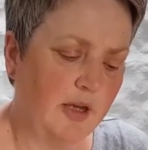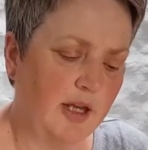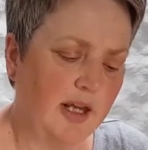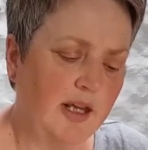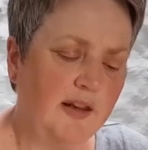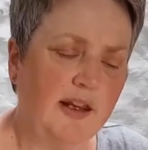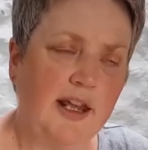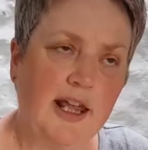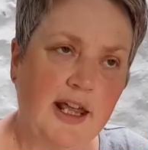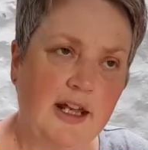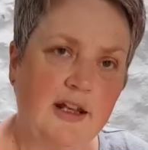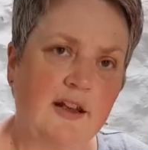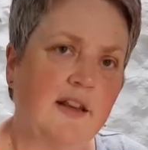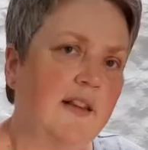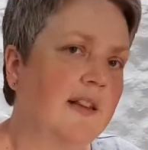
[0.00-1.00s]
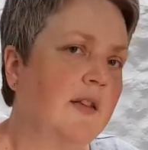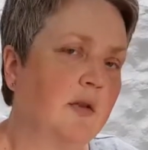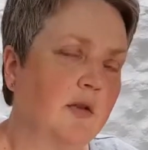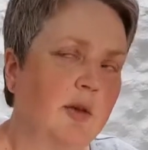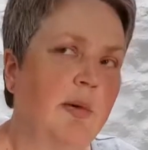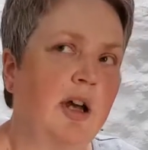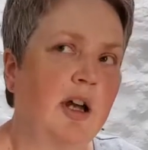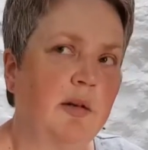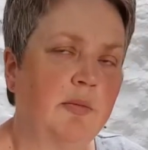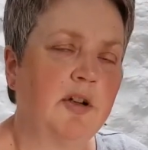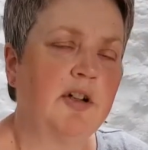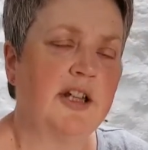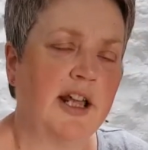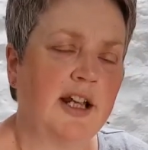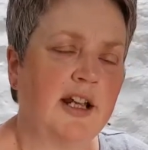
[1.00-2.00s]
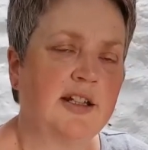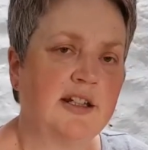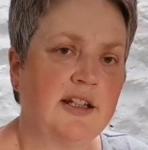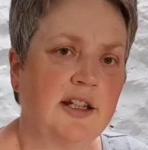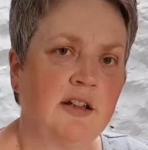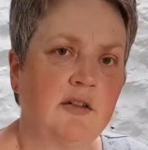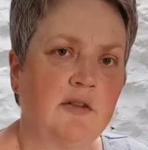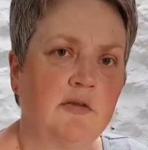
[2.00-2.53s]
In the end, this is all about protecting